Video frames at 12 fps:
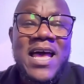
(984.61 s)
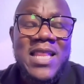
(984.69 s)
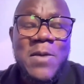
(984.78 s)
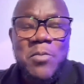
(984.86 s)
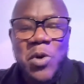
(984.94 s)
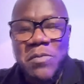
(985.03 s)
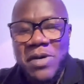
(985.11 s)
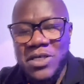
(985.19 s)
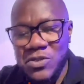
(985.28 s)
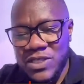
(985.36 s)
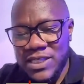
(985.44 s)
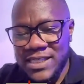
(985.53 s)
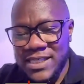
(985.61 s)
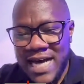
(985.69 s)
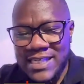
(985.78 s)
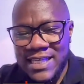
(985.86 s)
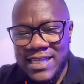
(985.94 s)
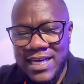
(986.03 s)
The moment you just
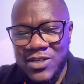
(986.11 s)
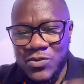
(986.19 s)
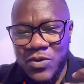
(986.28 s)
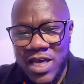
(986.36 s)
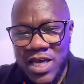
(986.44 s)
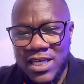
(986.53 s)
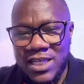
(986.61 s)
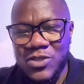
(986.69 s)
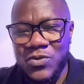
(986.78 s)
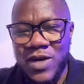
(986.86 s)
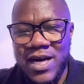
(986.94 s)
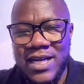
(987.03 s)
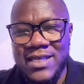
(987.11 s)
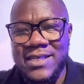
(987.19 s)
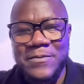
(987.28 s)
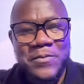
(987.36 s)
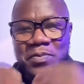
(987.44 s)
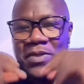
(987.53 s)
utter that English word,
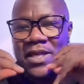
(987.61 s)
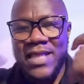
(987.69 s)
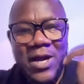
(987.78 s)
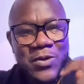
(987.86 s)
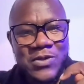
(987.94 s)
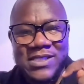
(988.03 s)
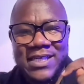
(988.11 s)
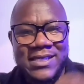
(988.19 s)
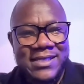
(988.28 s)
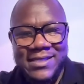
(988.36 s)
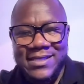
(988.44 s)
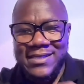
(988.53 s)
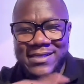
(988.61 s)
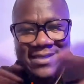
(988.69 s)
that was it.